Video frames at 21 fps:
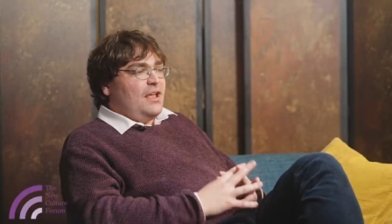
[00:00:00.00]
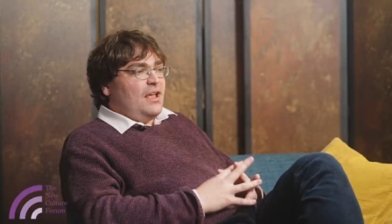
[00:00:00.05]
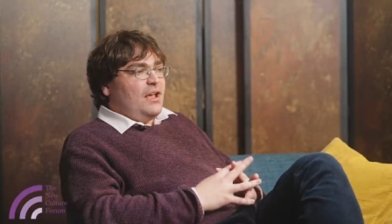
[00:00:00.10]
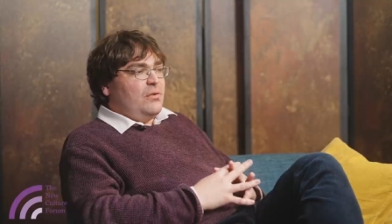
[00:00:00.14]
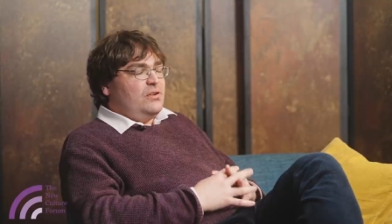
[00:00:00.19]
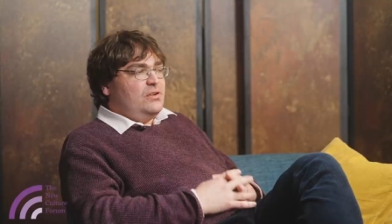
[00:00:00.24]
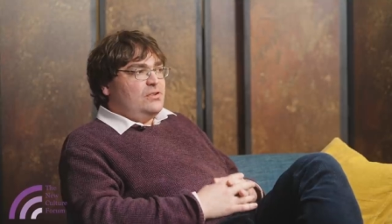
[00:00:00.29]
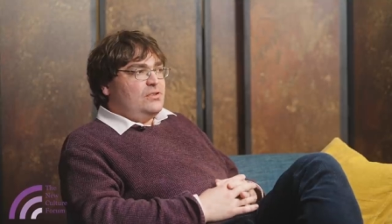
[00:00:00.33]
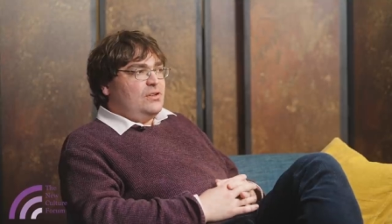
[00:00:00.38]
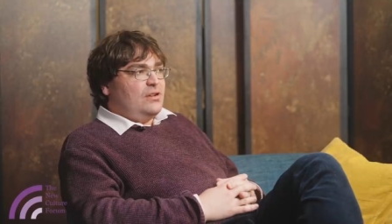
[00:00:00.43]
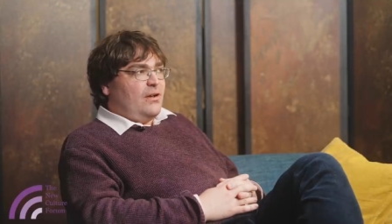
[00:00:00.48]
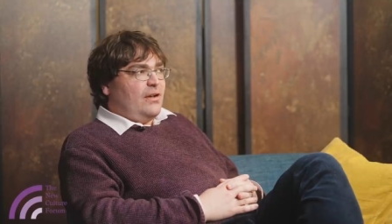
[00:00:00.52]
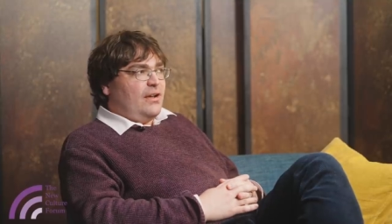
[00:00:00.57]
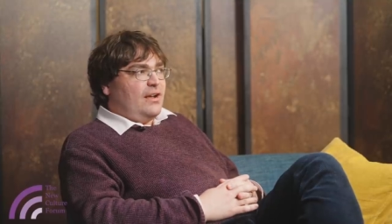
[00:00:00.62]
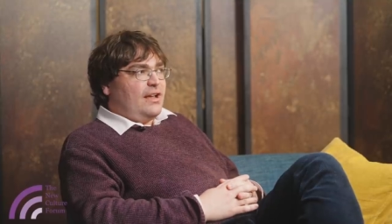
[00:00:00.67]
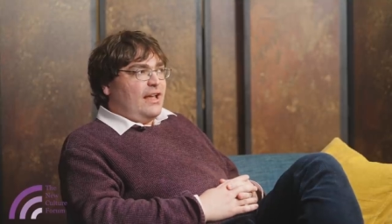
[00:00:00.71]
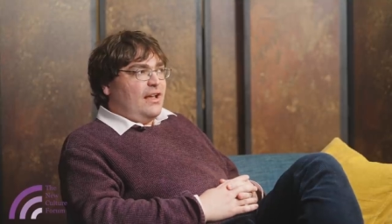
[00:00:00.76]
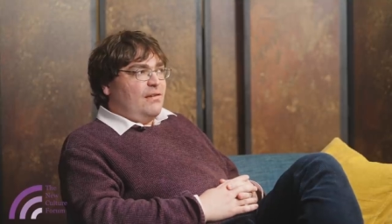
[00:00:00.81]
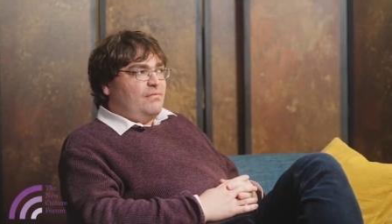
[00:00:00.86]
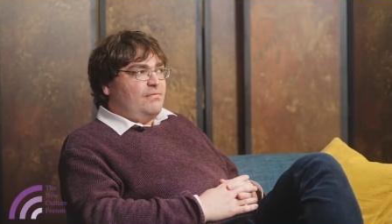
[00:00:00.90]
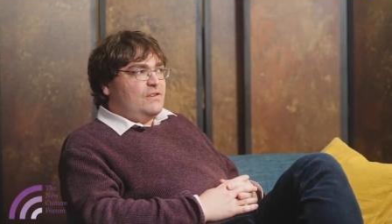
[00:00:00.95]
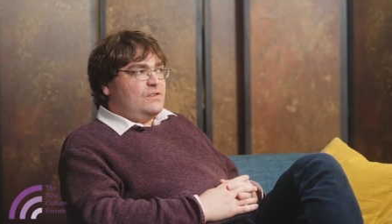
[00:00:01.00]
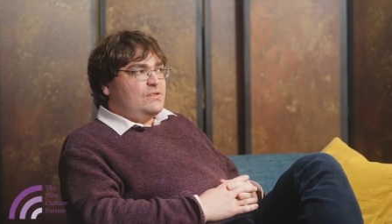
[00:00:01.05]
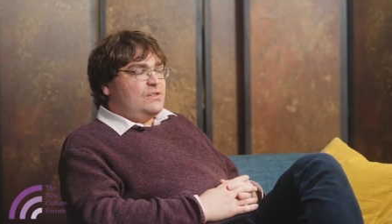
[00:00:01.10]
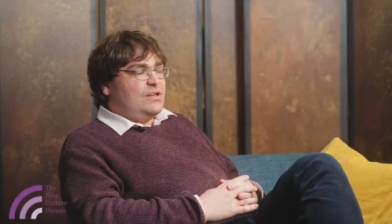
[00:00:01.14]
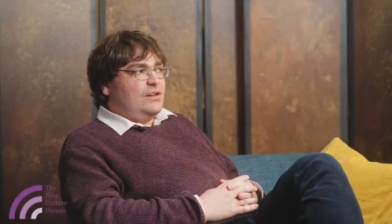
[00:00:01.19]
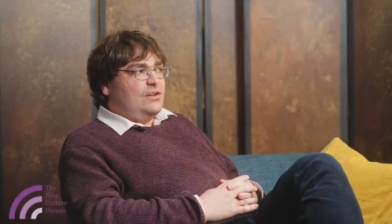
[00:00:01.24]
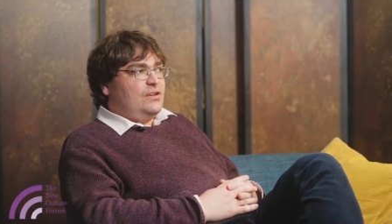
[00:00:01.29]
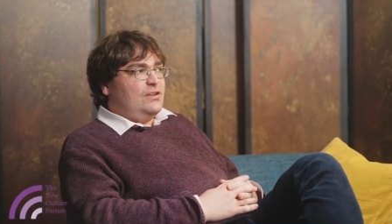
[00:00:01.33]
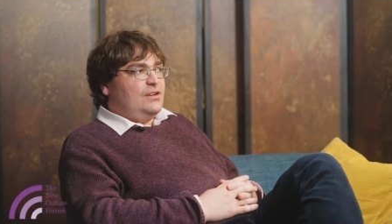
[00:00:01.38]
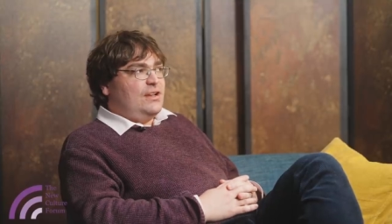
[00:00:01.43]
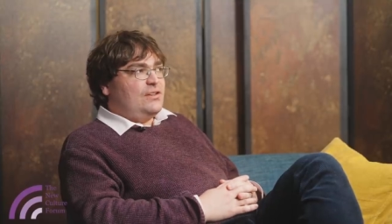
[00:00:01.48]
and we used to go out
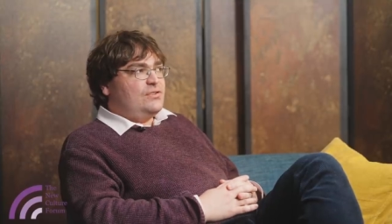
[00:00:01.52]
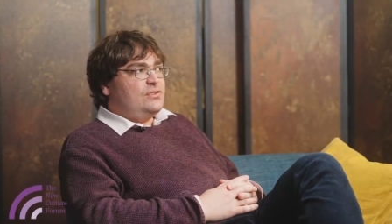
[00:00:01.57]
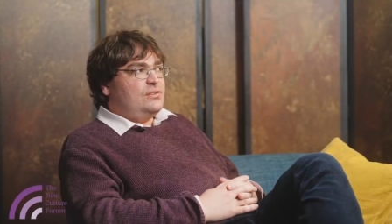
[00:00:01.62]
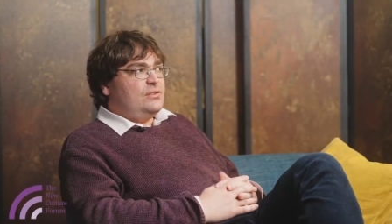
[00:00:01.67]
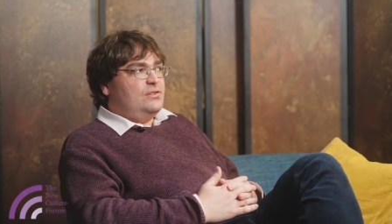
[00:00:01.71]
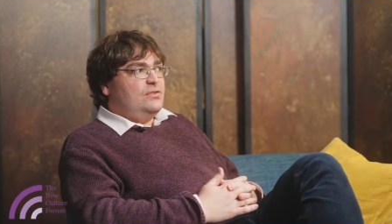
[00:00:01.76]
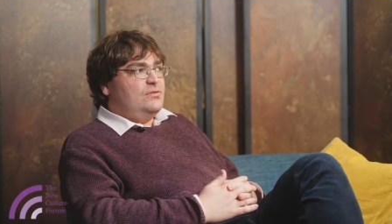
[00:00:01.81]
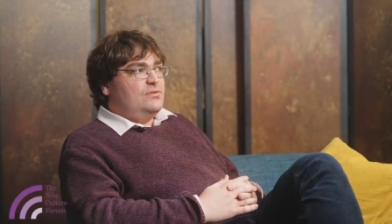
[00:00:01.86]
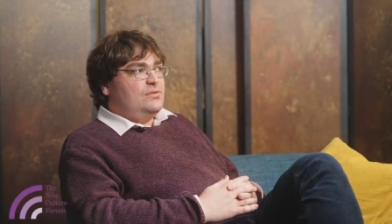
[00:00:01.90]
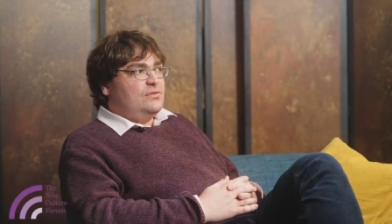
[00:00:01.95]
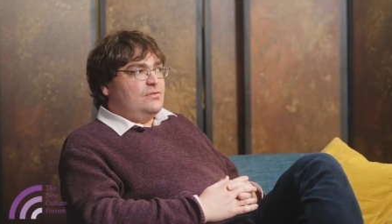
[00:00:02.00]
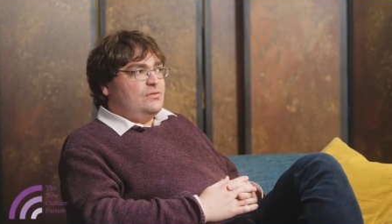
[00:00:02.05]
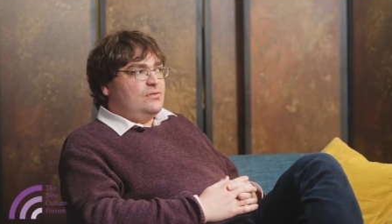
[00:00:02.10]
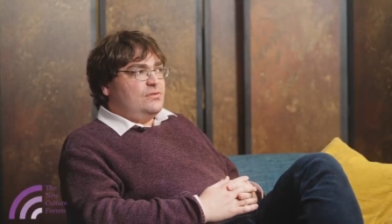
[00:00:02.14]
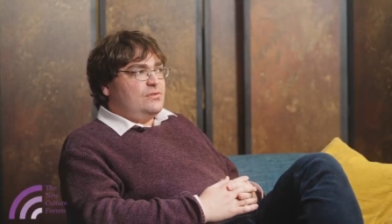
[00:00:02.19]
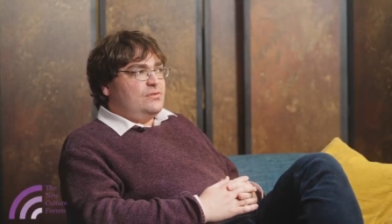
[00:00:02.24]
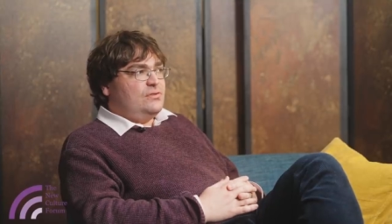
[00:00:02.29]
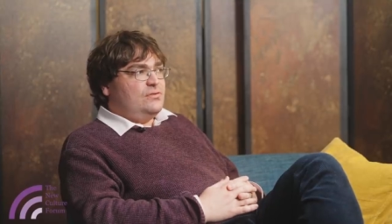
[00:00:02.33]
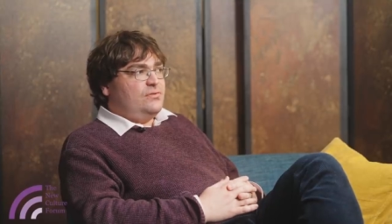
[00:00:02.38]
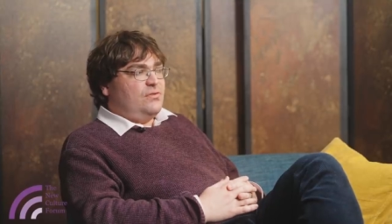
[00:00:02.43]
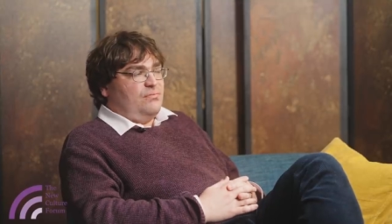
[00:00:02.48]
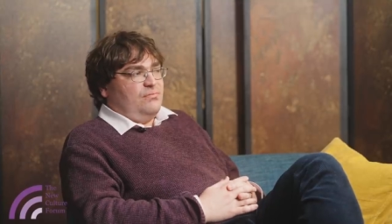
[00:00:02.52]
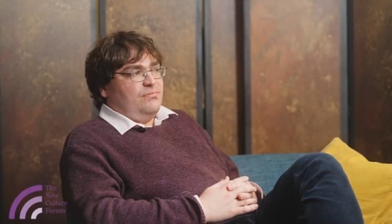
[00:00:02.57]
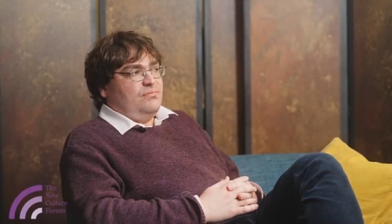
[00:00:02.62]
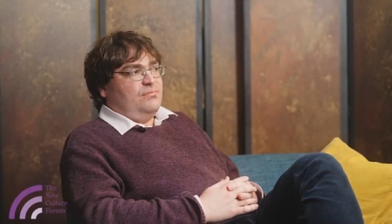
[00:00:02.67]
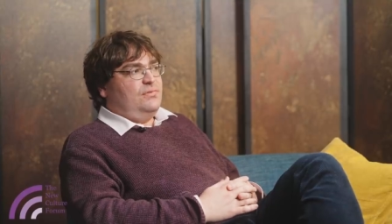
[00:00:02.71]
canvassing, and you'd get students from,